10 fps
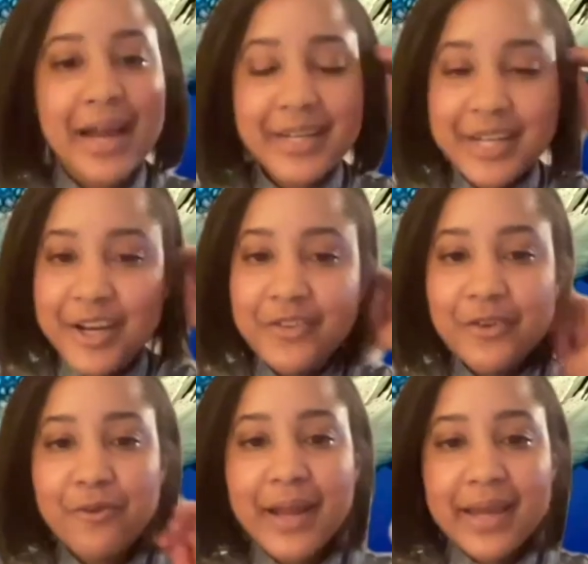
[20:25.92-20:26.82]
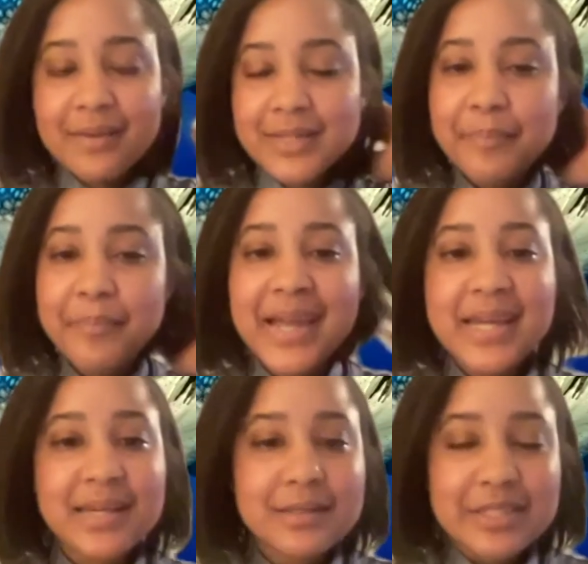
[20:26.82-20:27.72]
I could hear the rain. I was like,
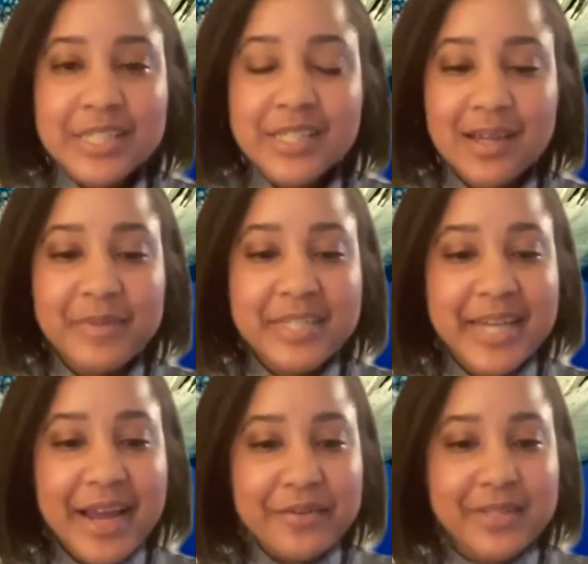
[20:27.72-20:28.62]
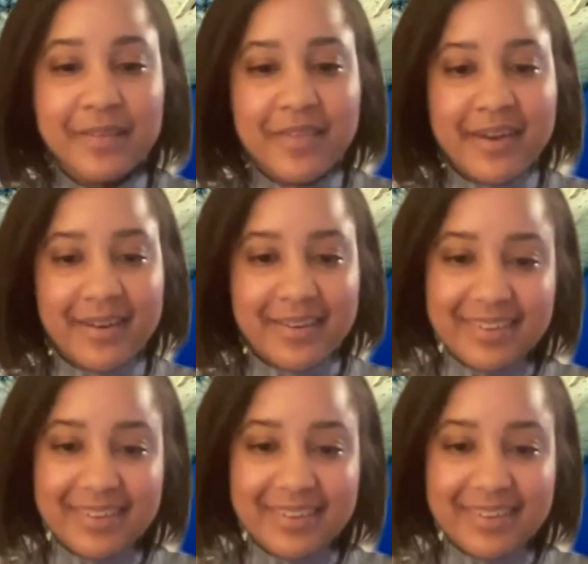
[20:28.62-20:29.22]
man, it is coming down down there.